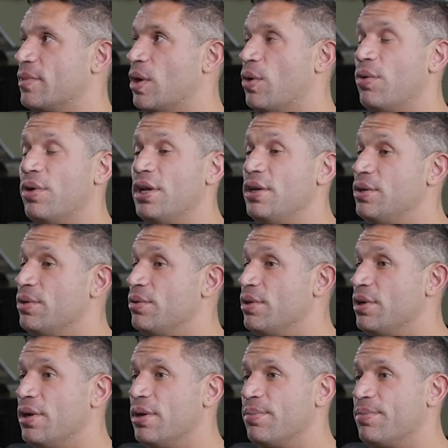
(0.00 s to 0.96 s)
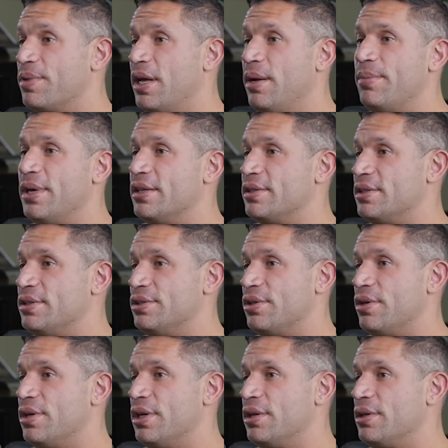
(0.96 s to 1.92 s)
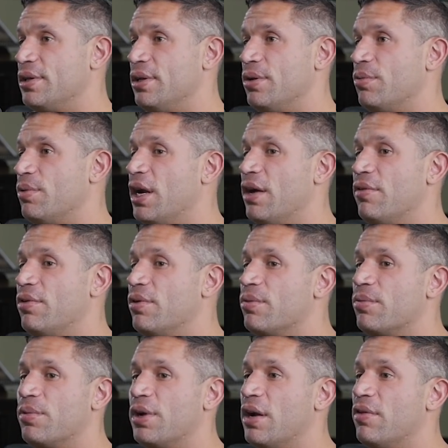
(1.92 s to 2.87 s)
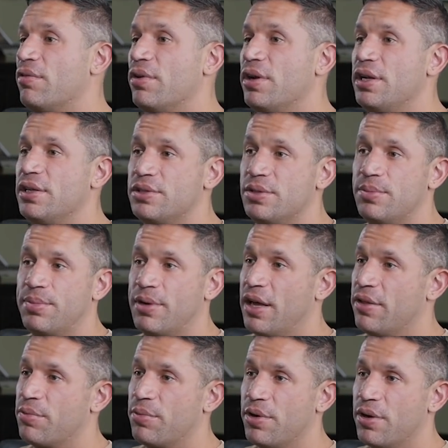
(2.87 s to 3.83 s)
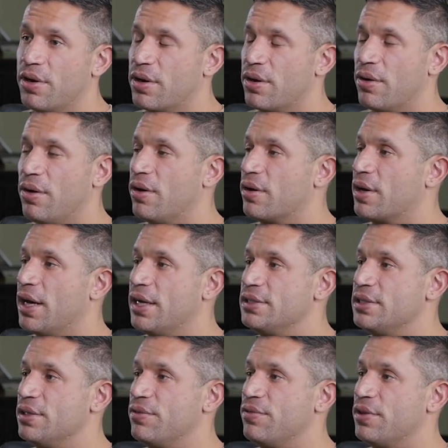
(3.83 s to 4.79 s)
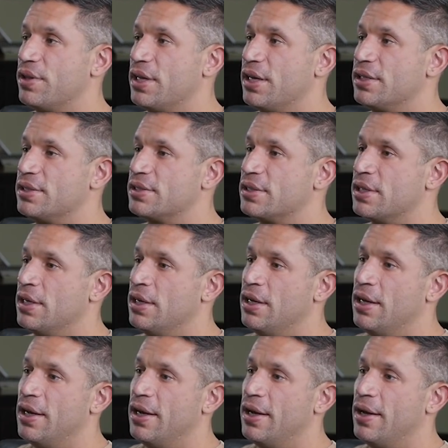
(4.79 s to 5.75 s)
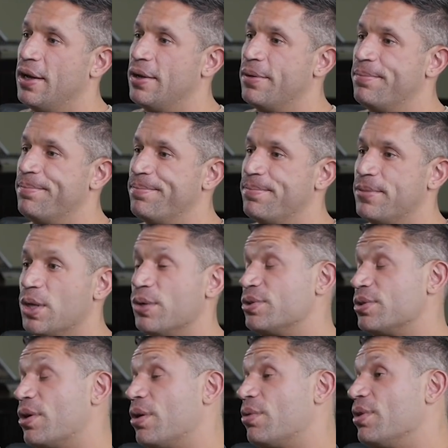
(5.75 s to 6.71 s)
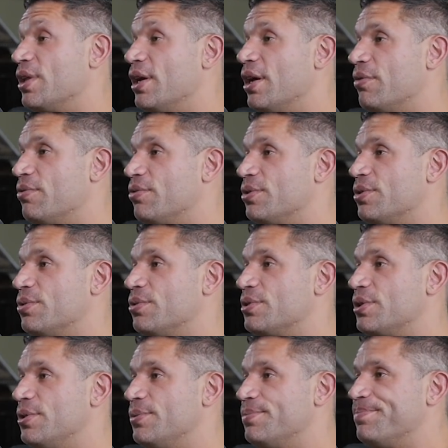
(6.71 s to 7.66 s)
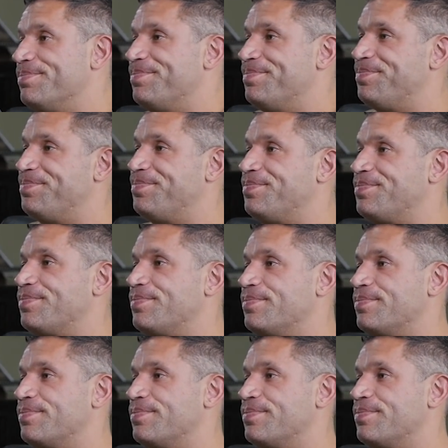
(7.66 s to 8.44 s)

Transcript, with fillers: going and doing a plant medicine journey, you know, whatever it is, or breath work, or all kinds of different things. Those are all really helpful tools too. Mm.